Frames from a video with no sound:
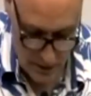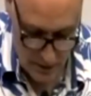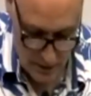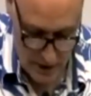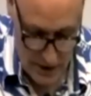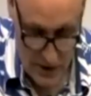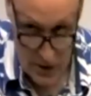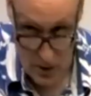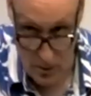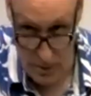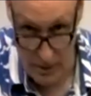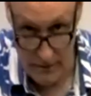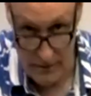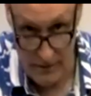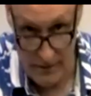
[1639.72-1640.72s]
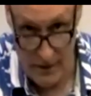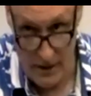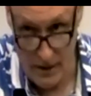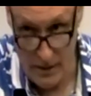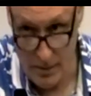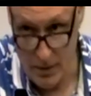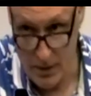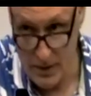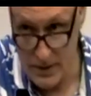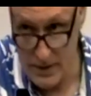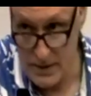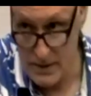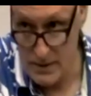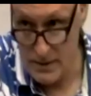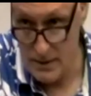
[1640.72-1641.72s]
mention a couple of
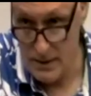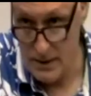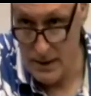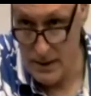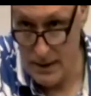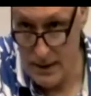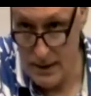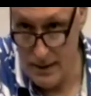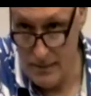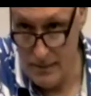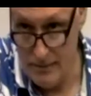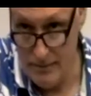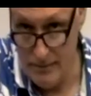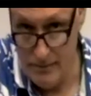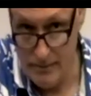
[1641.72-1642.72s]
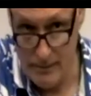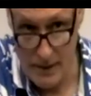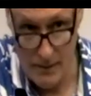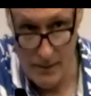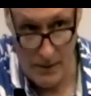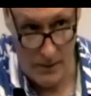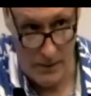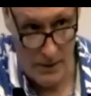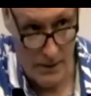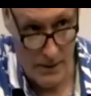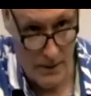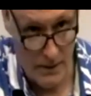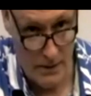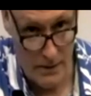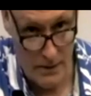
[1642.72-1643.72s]
points about
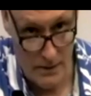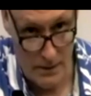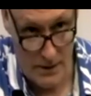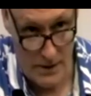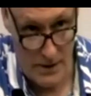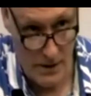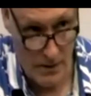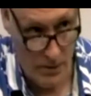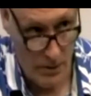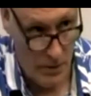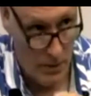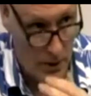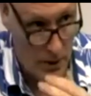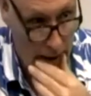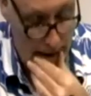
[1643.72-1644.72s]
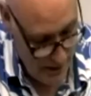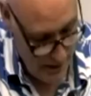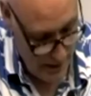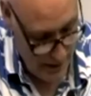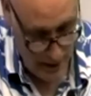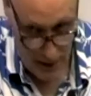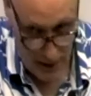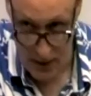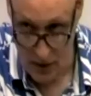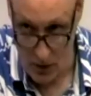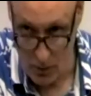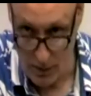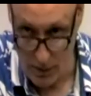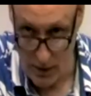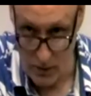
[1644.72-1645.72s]
the CWI. And again, I
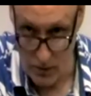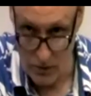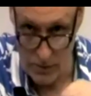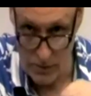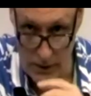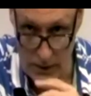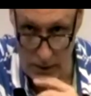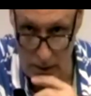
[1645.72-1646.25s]
hope I'm going to be